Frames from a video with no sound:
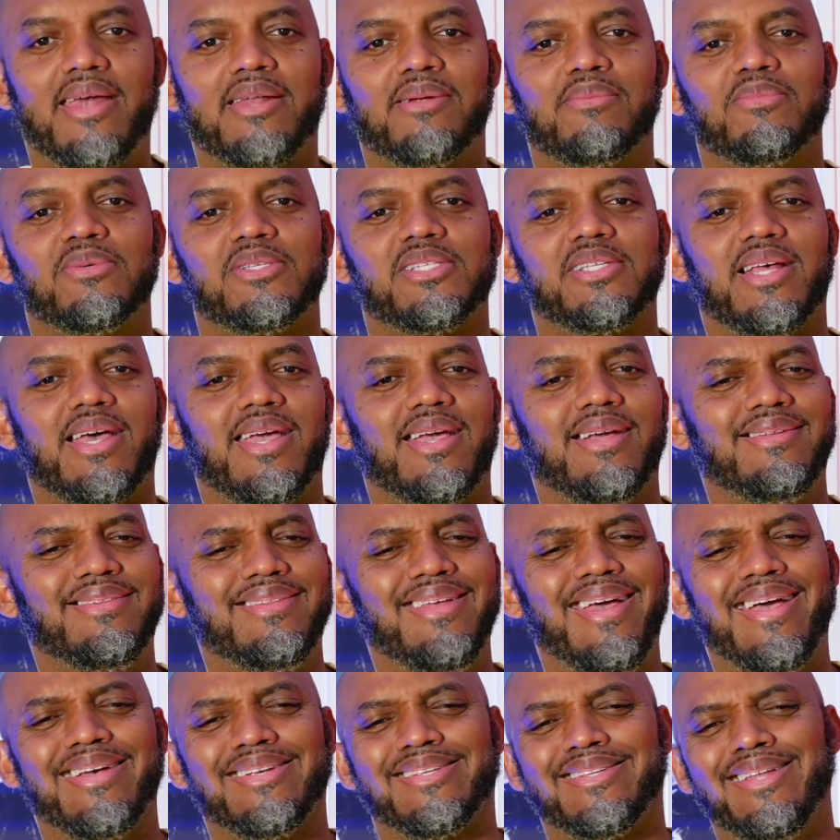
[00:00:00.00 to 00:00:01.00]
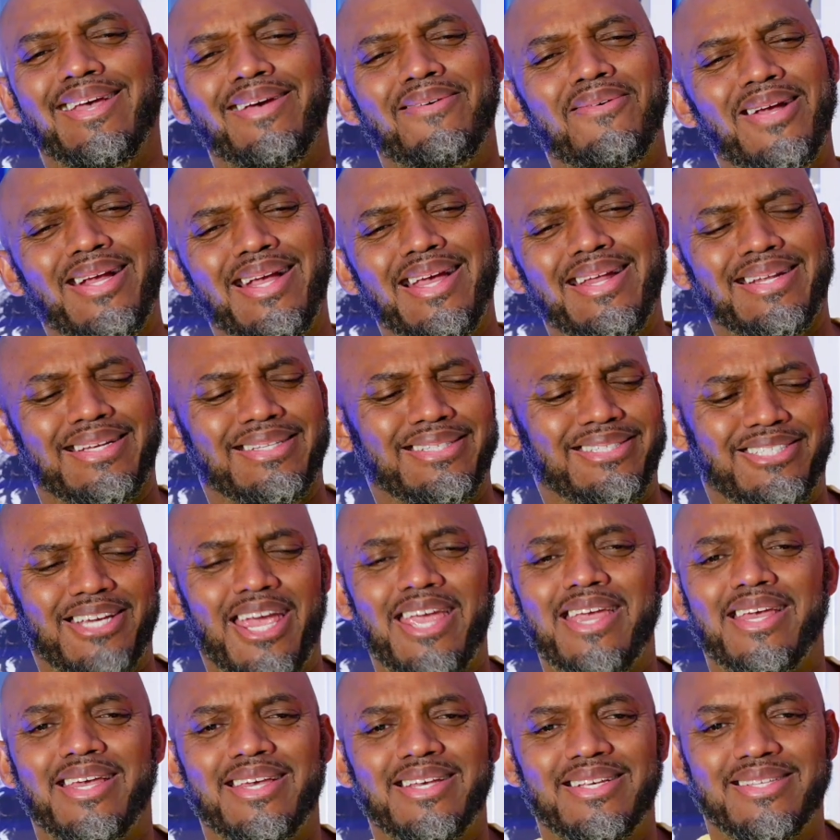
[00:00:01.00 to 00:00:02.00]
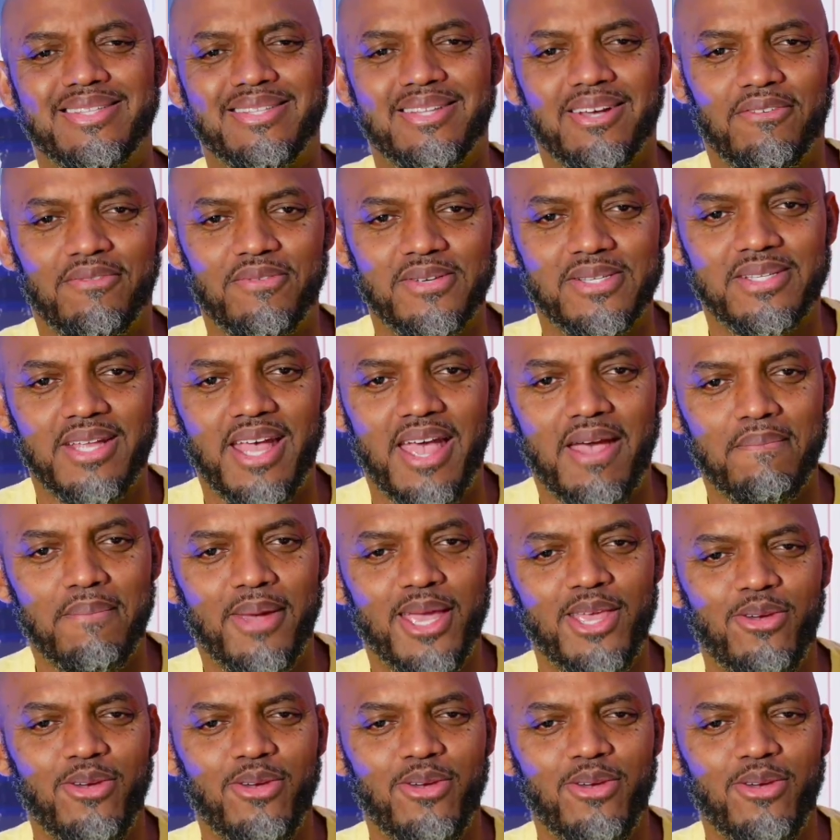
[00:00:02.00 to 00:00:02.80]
Adam was like, that's that. What kind of janky stuff is that,